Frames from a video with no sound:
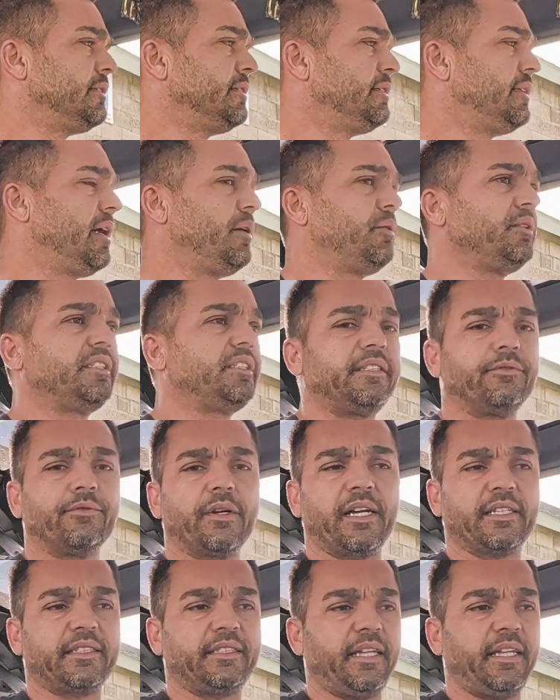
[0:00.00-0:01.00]
That one's
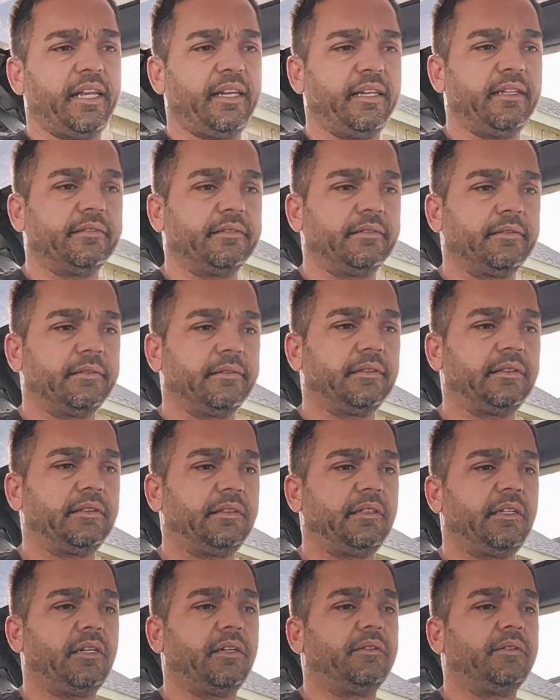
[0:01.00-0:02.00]
rock steady.
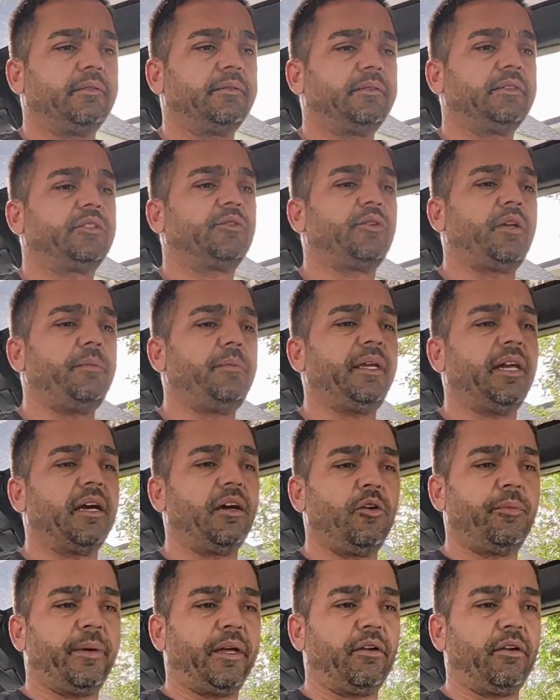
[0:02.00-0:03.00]
That's what I mean. I
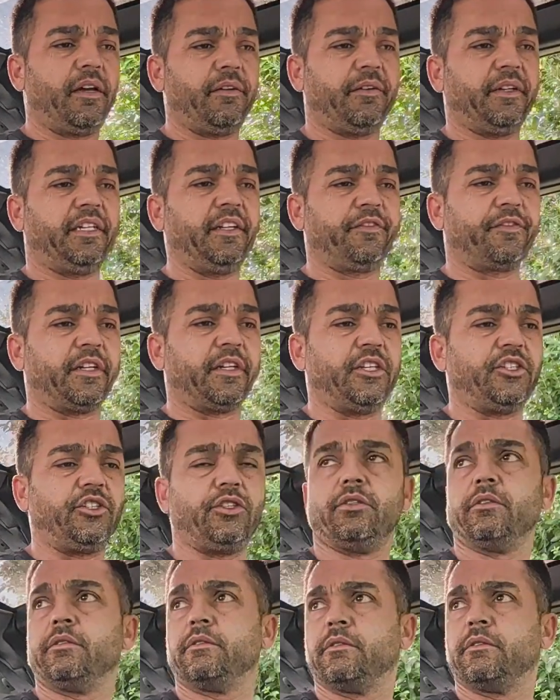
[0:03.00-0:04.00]
hope I don't have a different
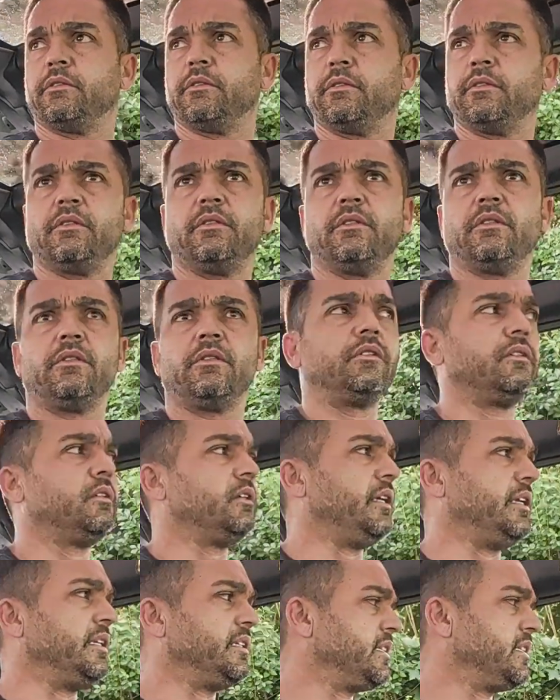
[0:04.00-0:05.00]
issue.
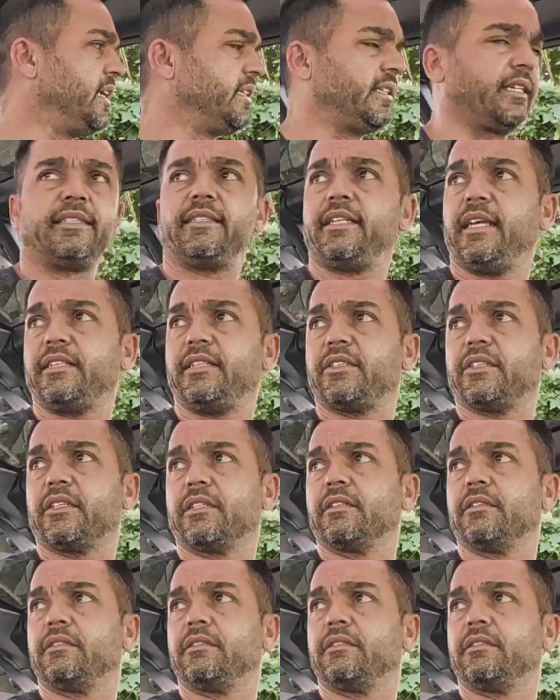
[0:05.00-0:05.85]
It's not the sensor.